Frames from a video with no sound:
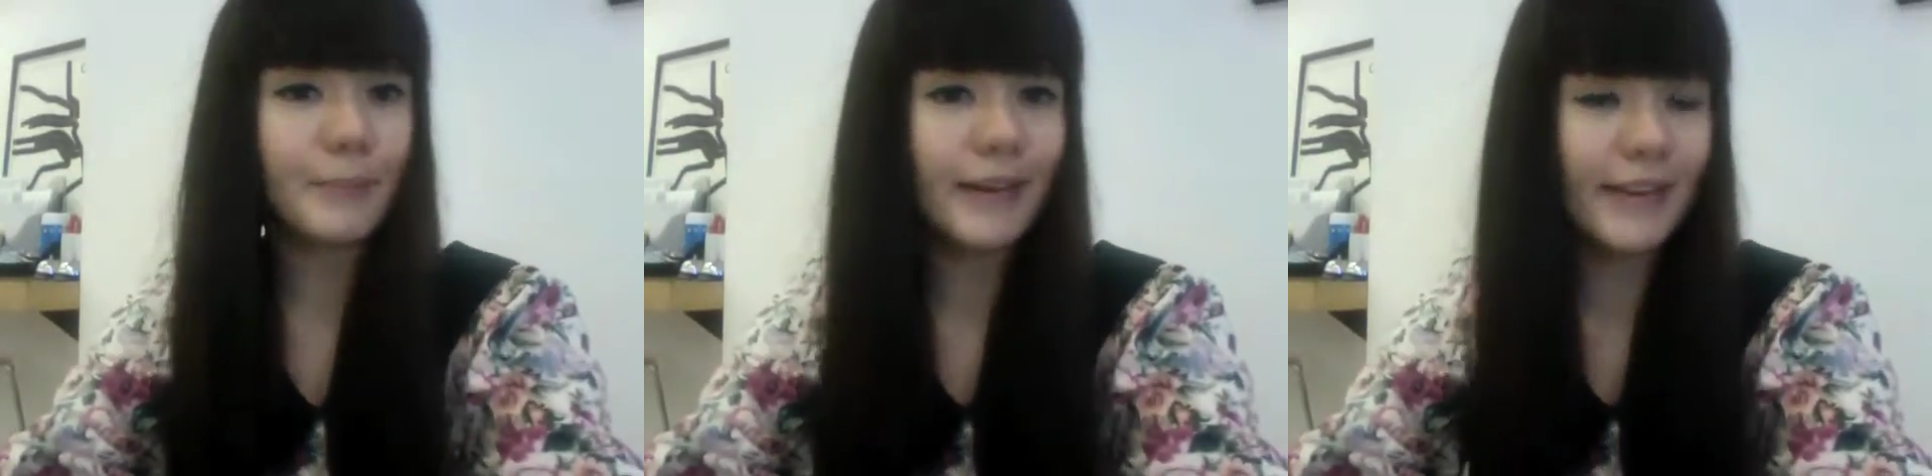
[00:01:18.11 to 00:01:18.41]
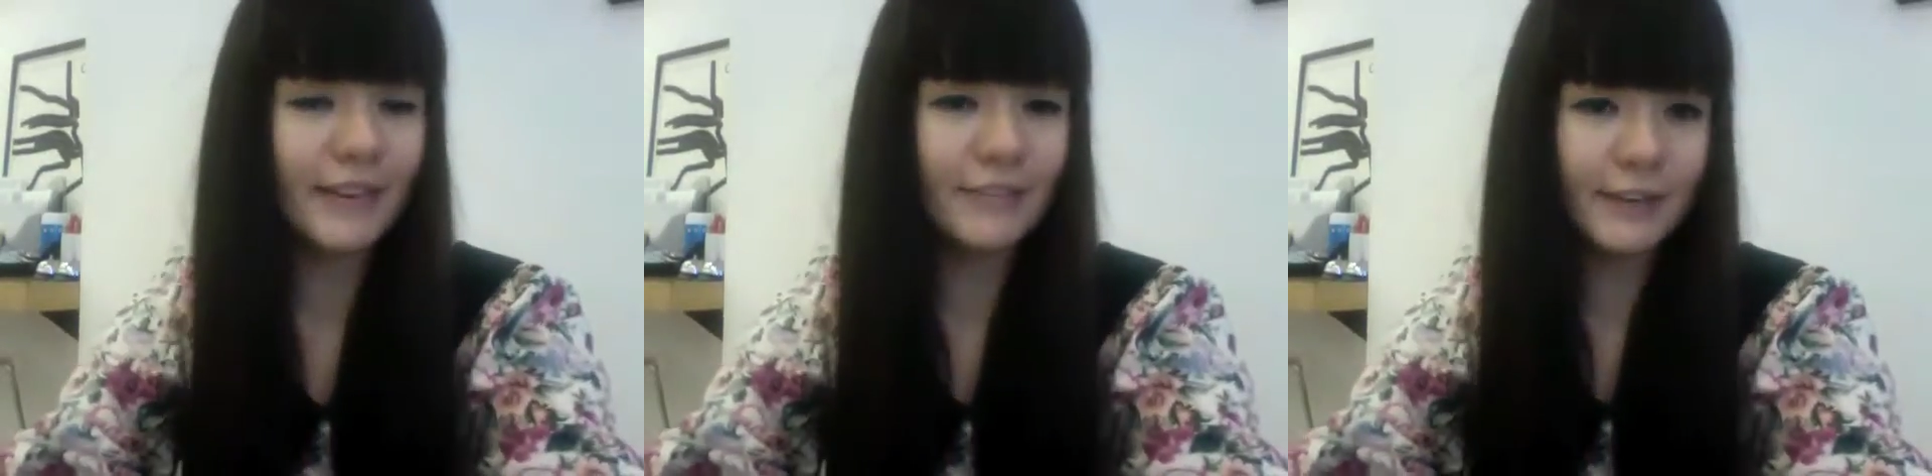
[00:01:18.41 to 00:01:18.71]

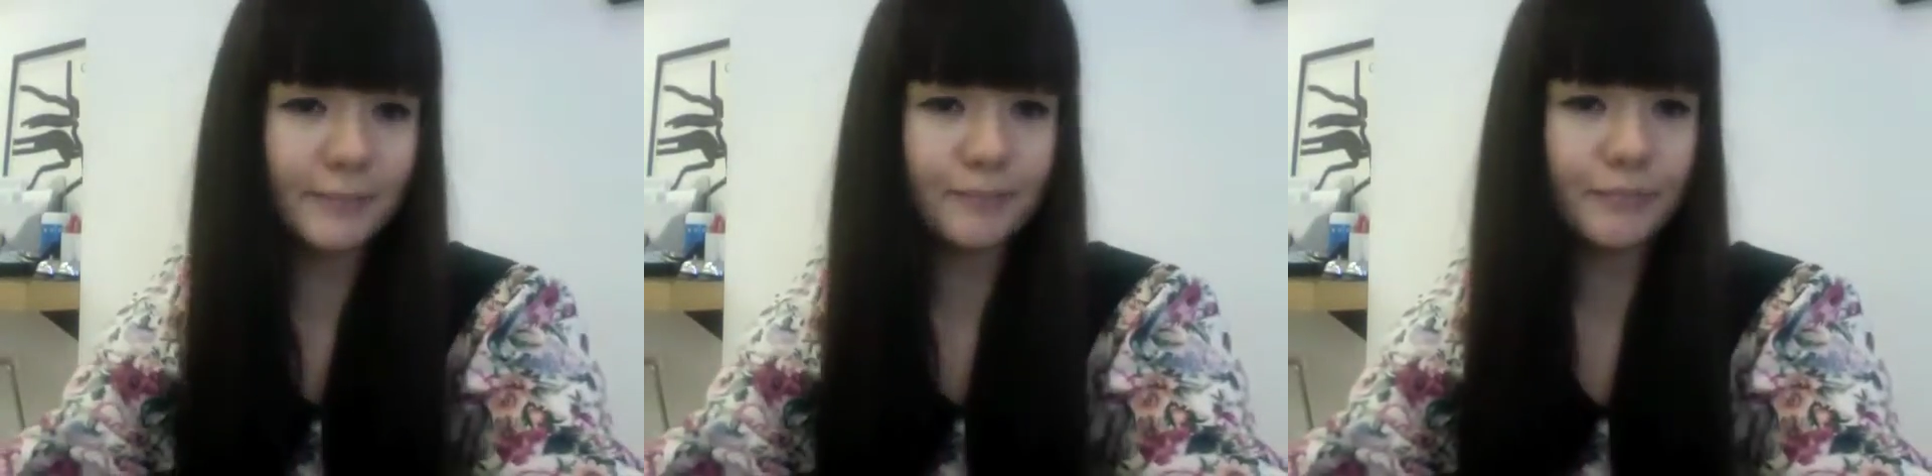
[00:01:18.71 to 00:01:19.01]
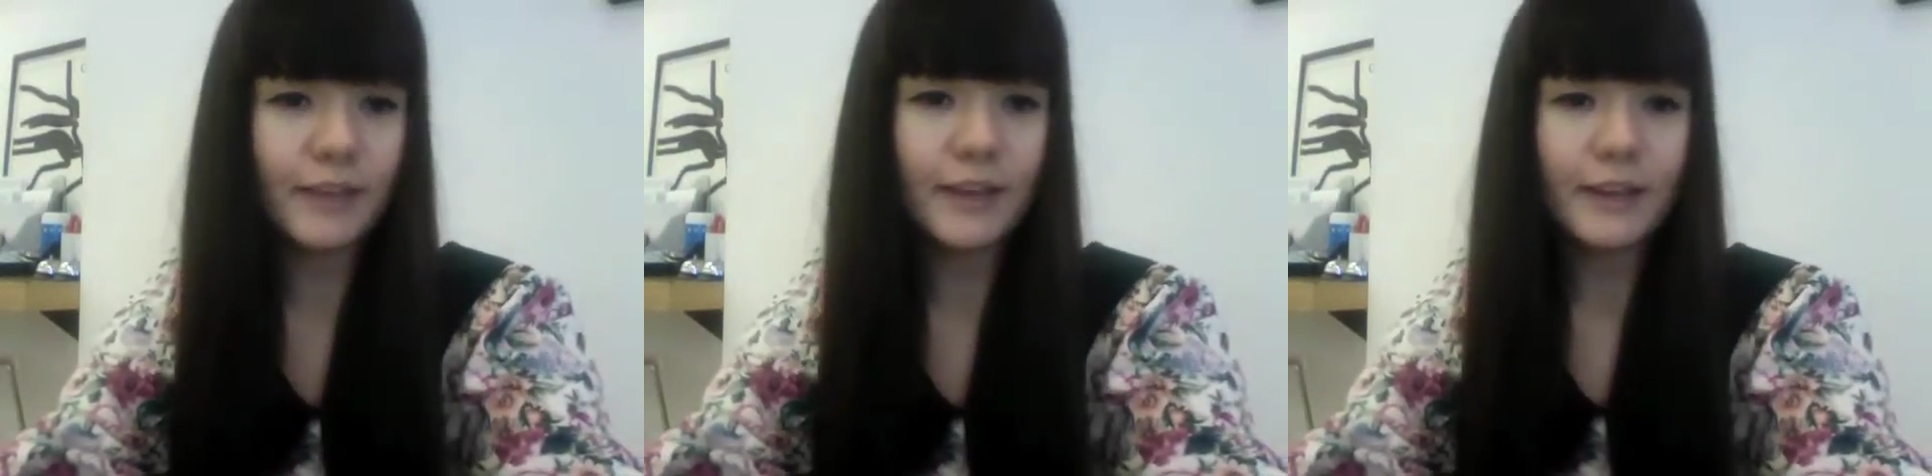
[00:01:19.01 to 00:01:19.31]
believing
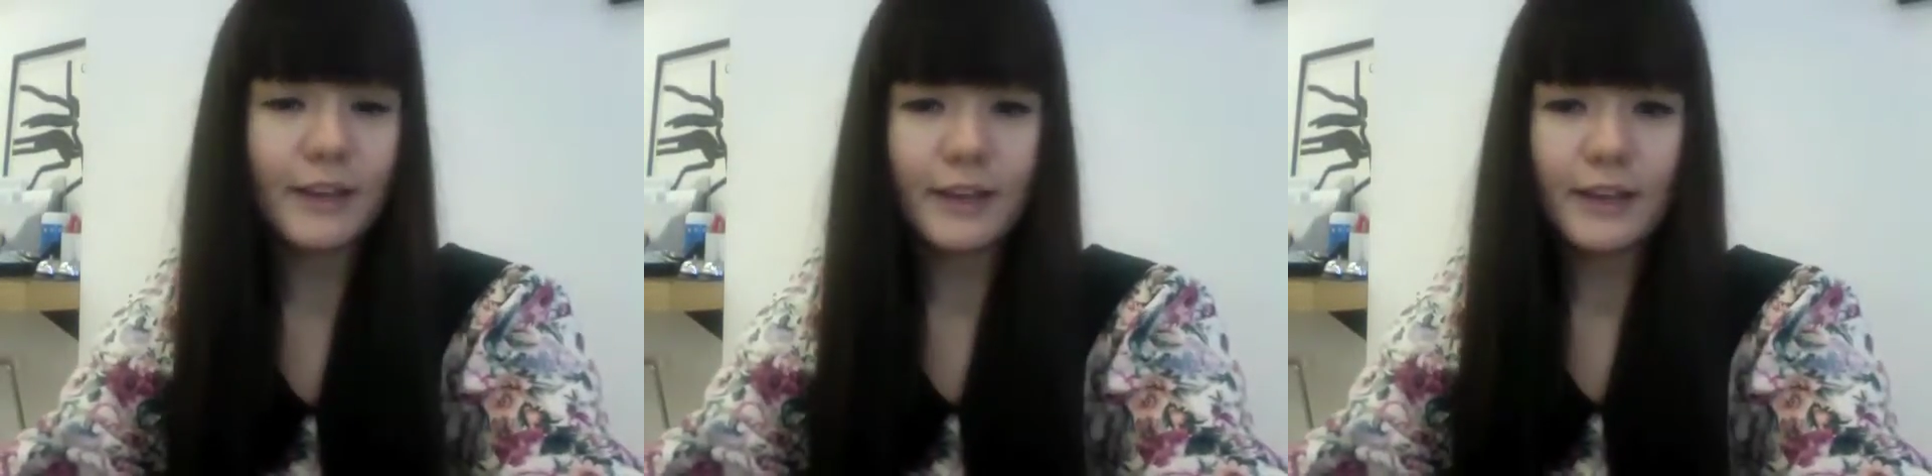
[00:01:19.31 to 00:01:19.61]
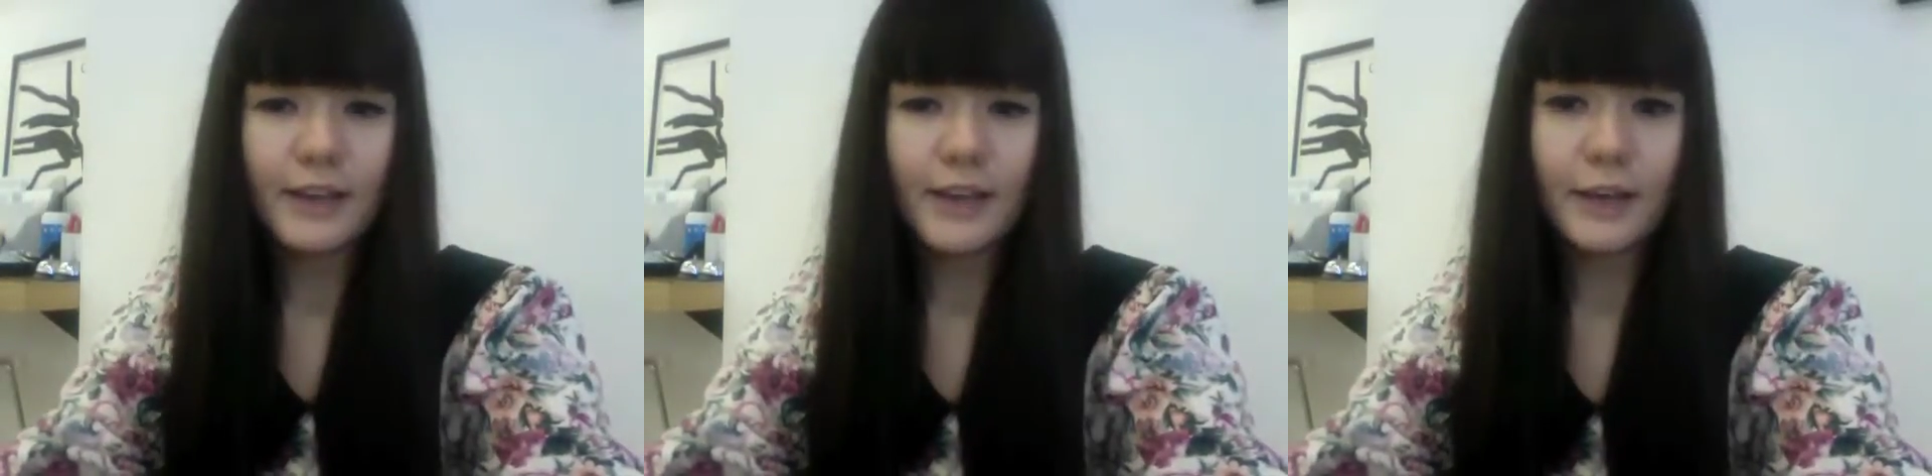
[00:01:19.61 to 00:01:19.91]

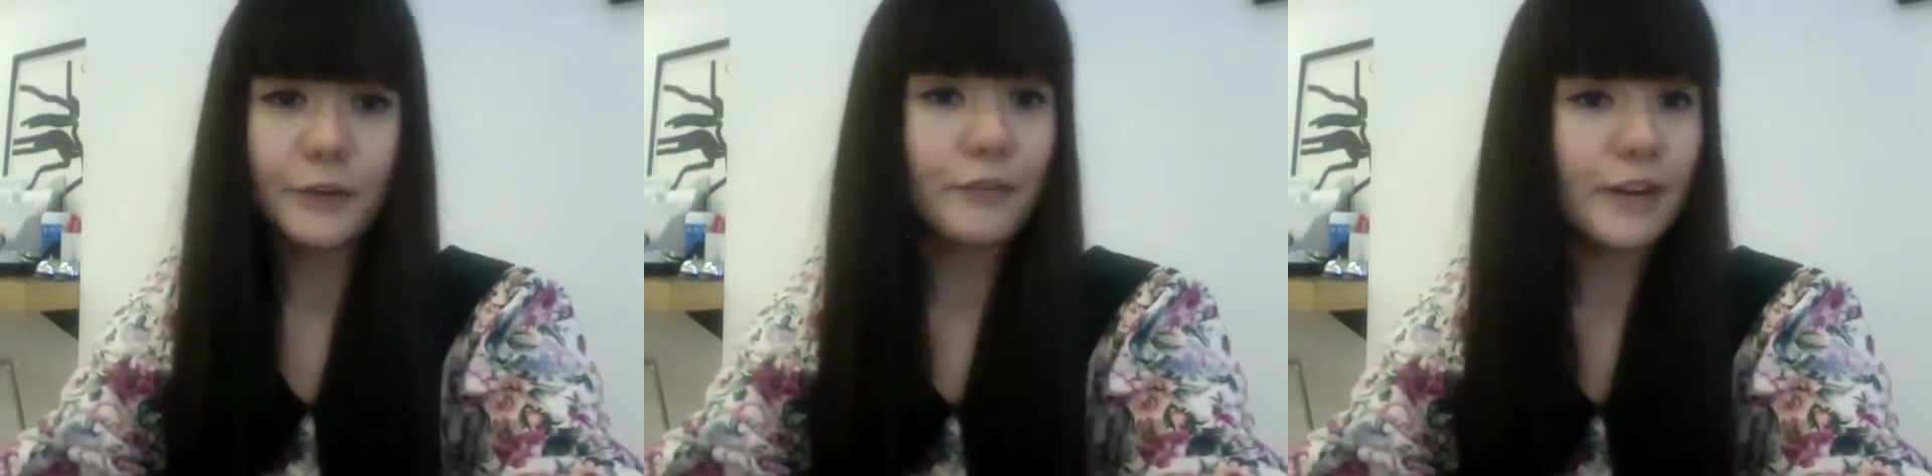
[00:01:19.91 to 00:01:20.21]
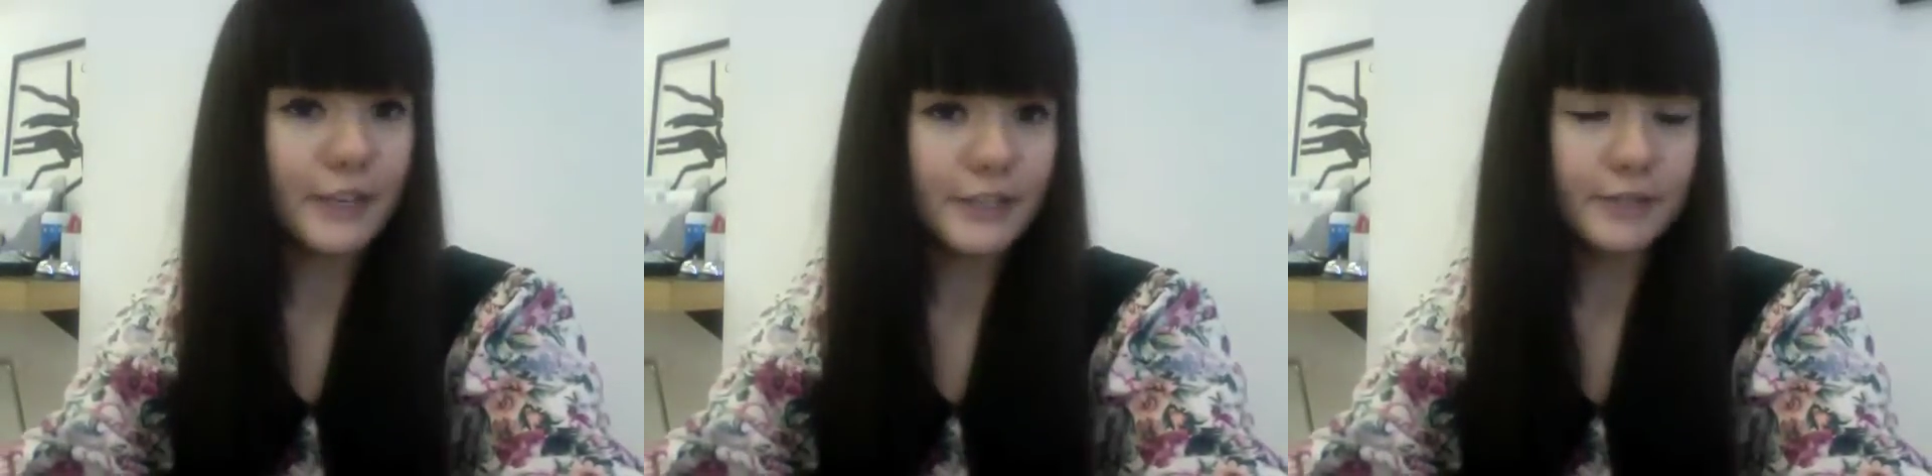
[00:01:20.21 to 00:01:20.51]
in a
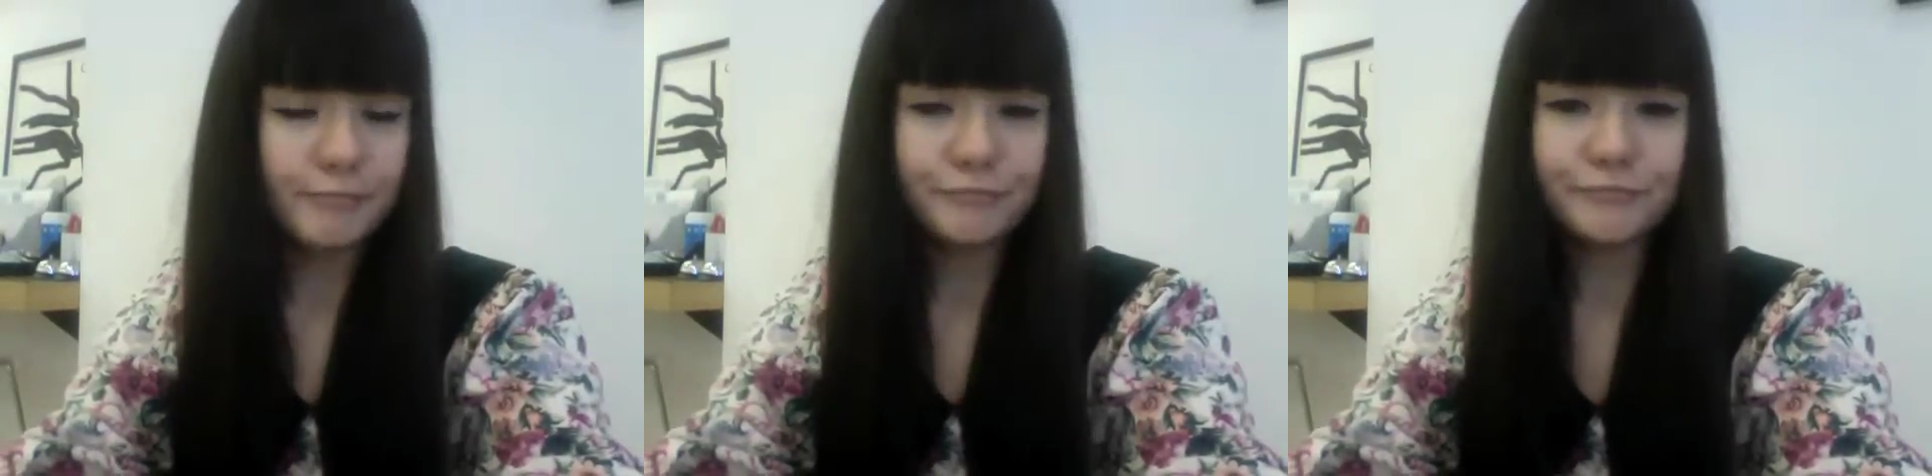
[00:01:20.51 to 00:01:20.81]
religion.